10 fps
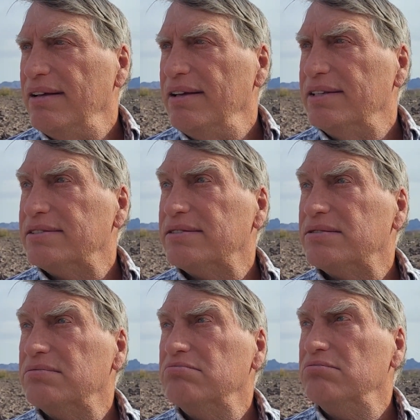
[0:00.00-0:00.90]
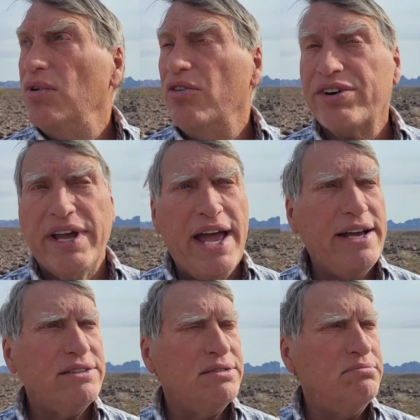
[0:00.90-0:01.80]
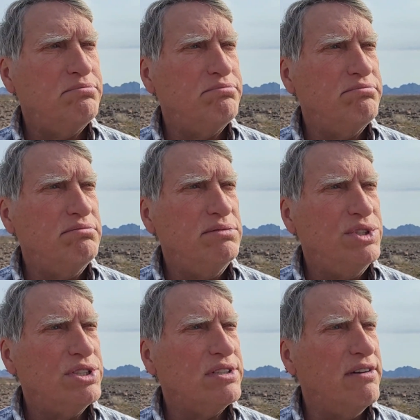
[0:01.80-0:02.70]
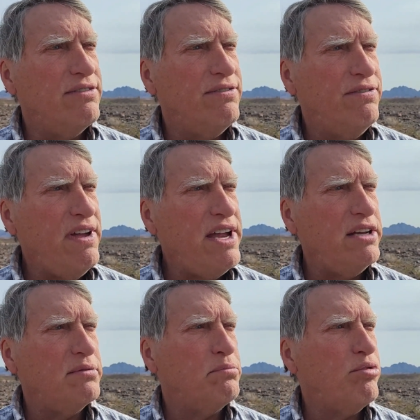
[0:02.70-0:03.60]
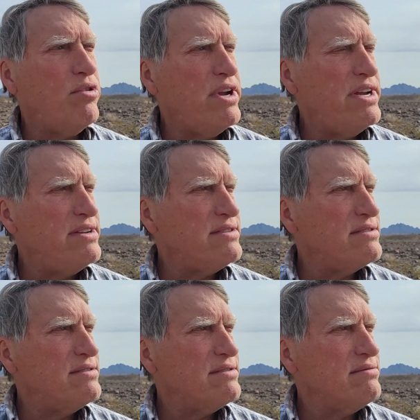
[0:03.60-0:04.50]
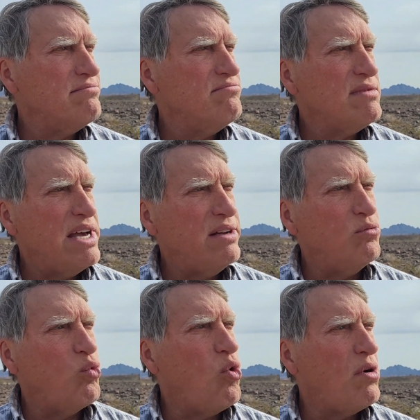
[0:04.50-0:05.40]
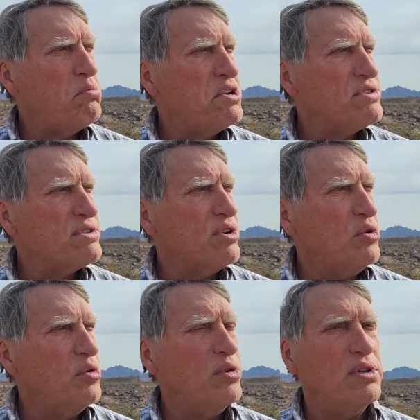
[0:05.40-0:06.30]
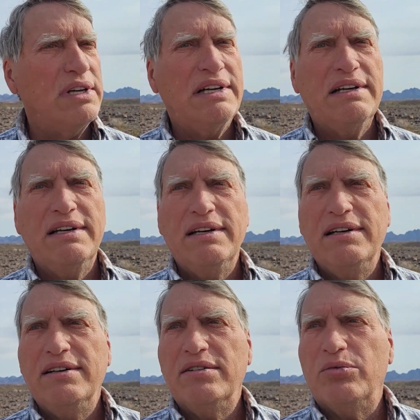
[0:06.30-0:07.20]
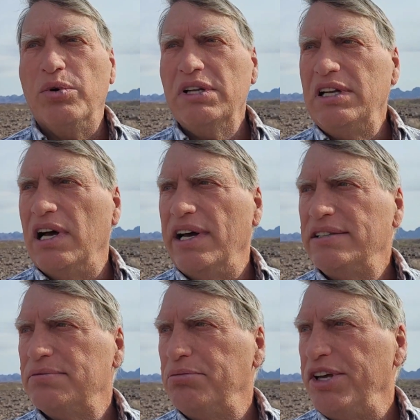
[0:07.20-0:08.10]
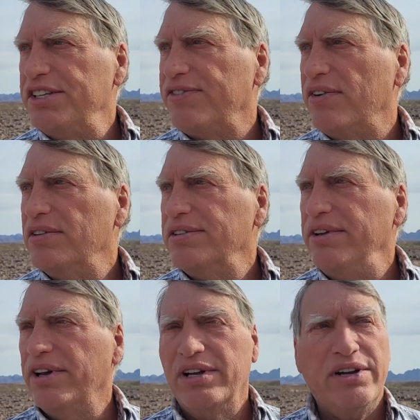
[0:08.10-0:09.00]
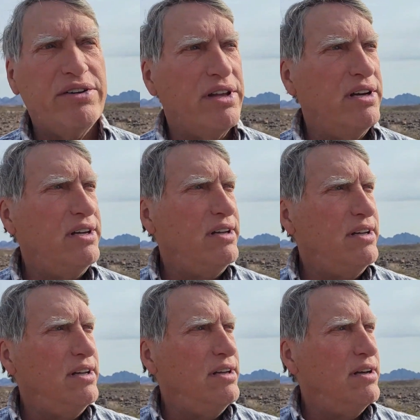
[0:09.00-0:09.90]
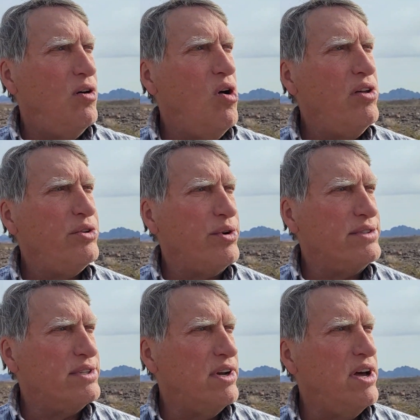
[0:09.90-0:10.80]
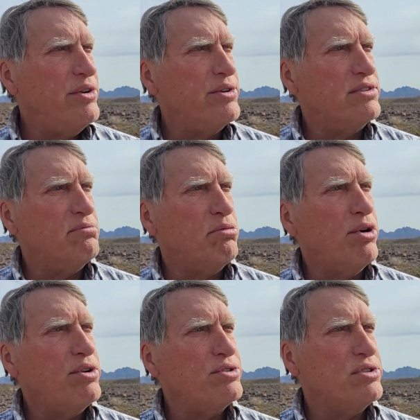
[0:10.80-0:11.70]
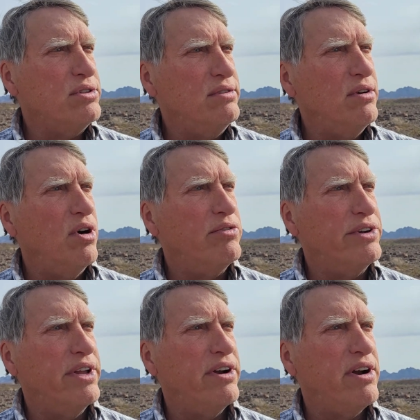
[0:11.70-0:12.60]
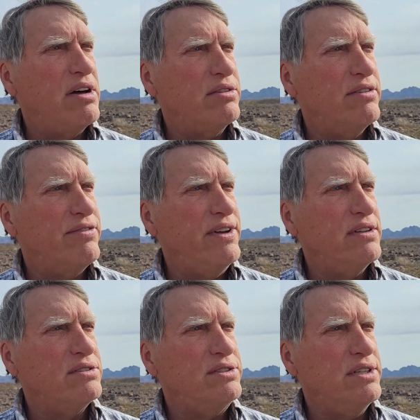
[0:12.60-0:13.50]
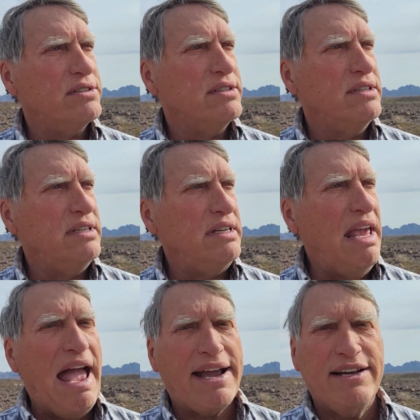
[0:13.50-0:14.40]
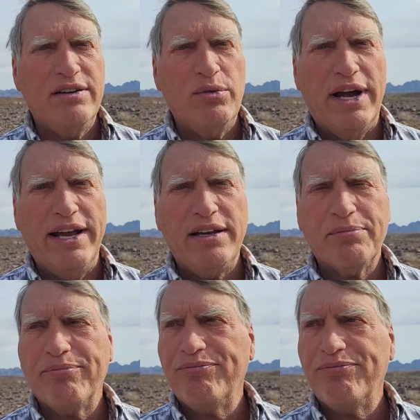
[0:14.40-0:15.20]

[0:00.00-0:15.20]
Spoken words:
It's overcast, just a faint breeze, kind of warmish, cool, really nice, peaceful. You can hear the hundreds and hundreds of birds over there out in the fields just yakking away.